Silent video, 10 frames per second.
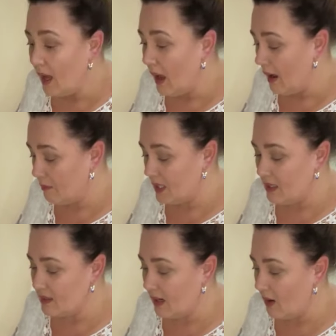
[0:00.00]
It
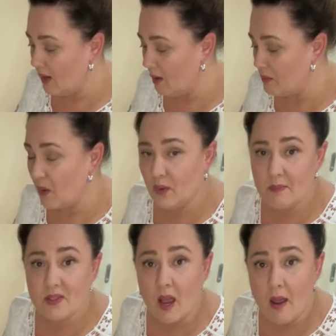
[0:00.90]
is currently on my
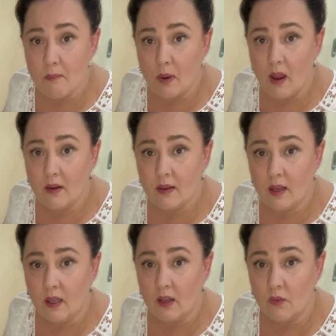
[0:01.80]
website, but
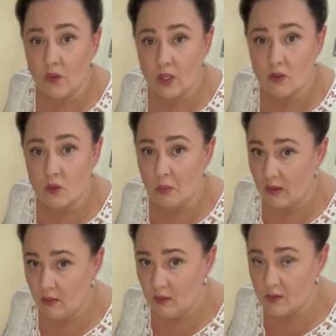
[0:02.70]
in conventional
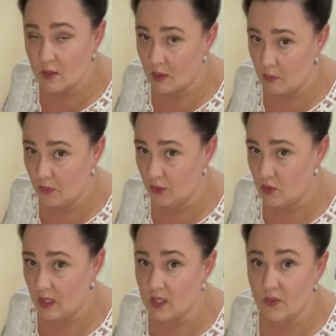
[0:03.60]
method. So I want to
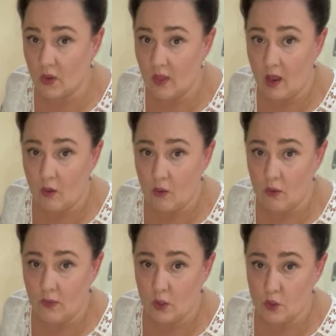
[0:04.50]
transfer that
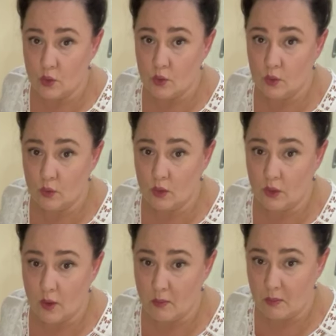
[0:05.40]
over to
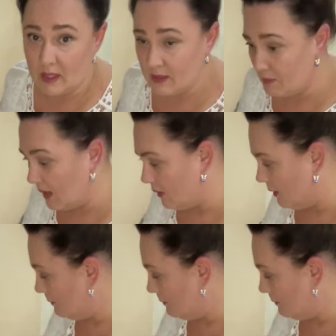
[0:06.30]
Thermomix method.